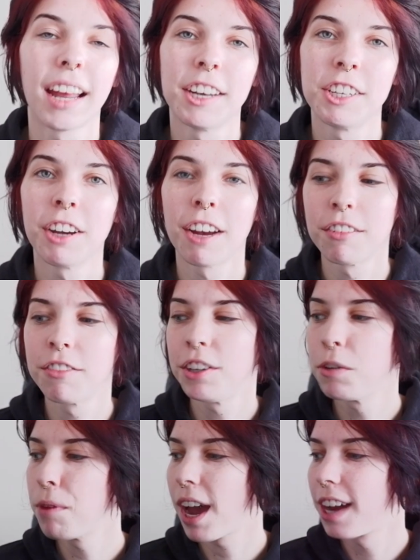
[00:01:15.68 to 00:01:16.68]
I do have a
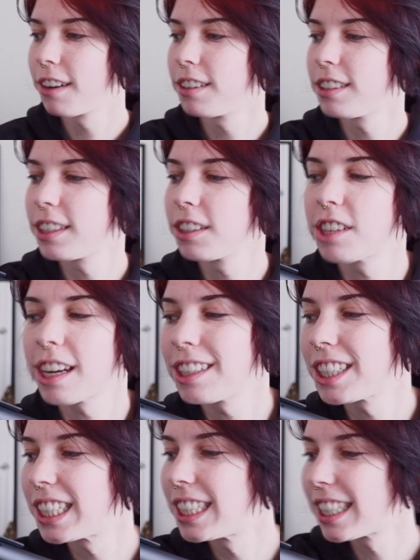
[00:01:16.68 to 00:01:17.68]
few pattern
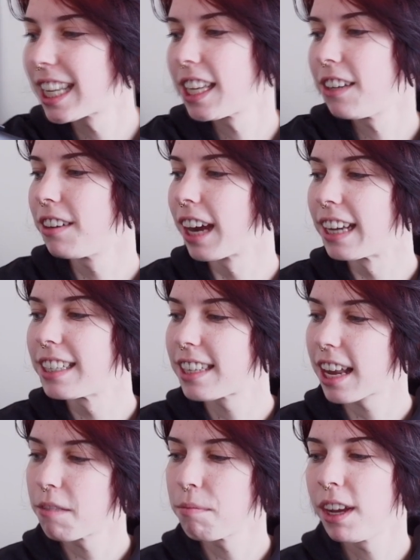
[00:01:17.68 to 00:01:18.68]
suggestions that you guys
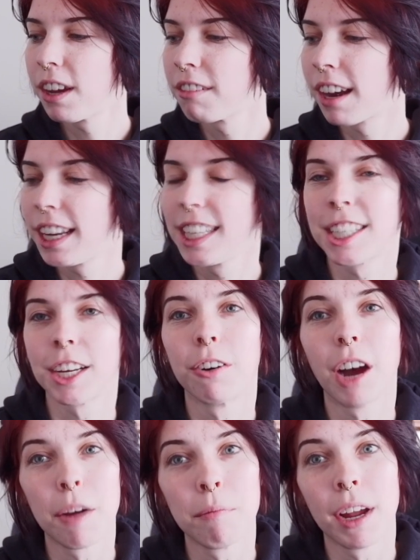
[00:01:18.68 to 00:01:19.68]
sent me already,
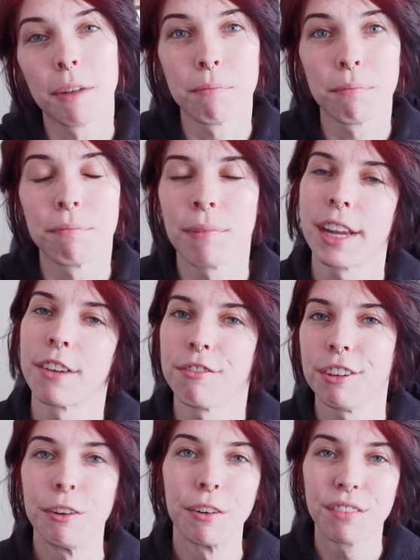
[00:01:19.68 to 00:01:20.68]
so I might make a
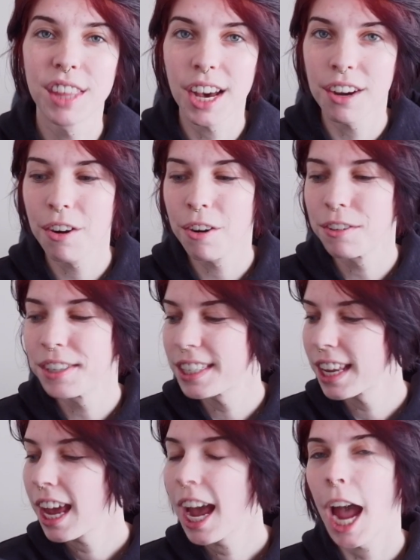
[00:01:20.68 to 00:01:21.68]
few of
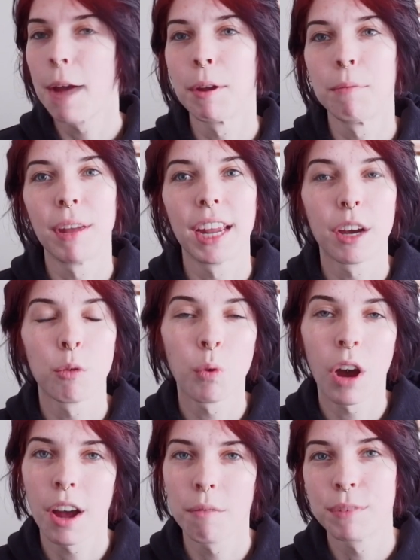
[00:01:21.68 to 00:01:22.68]
those. I might make
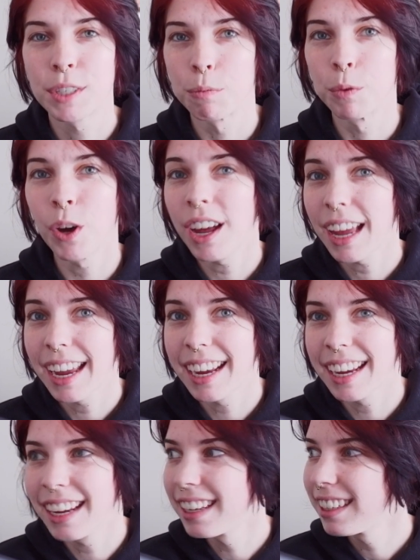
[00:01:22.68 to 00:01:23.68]
some wall
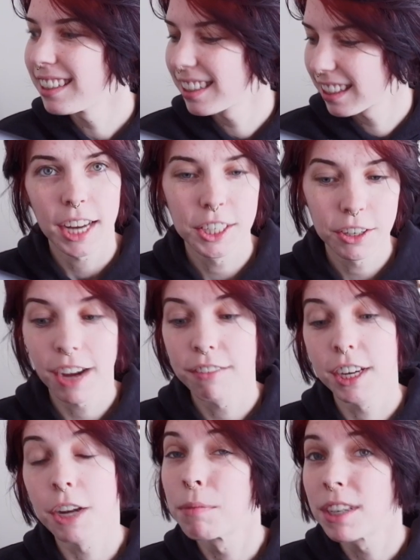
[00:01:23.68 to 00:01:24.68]
hangings. I do have
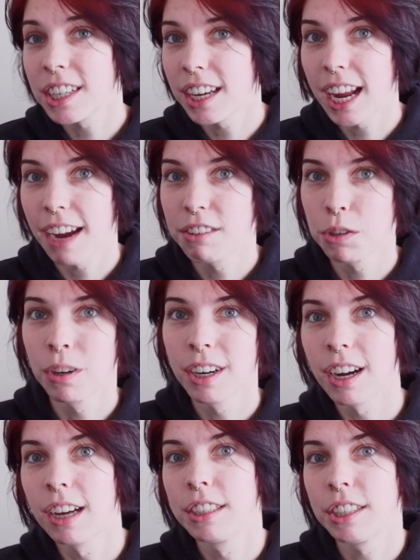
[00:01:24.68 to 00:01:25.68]
a commission I have to
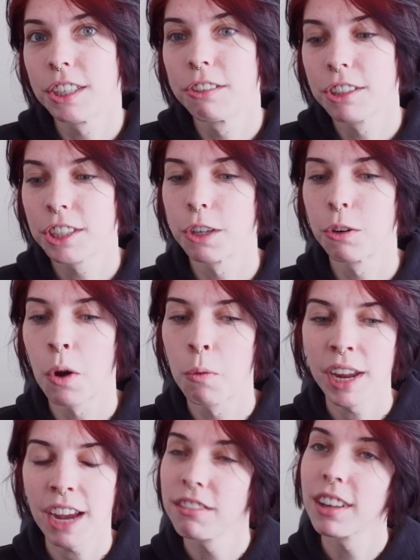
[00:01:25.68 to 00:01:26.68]
work on too, so
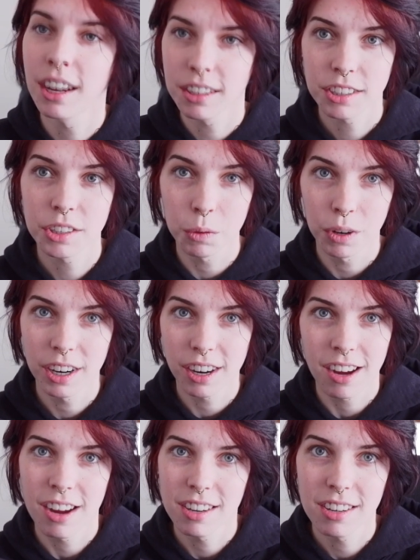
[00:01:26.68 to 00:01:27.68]
we have lots to work
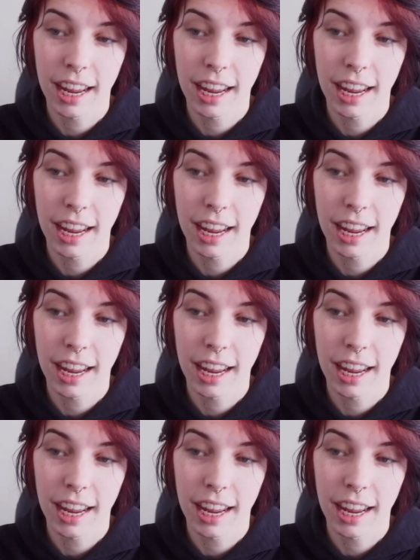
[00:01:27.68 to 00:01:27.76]
on.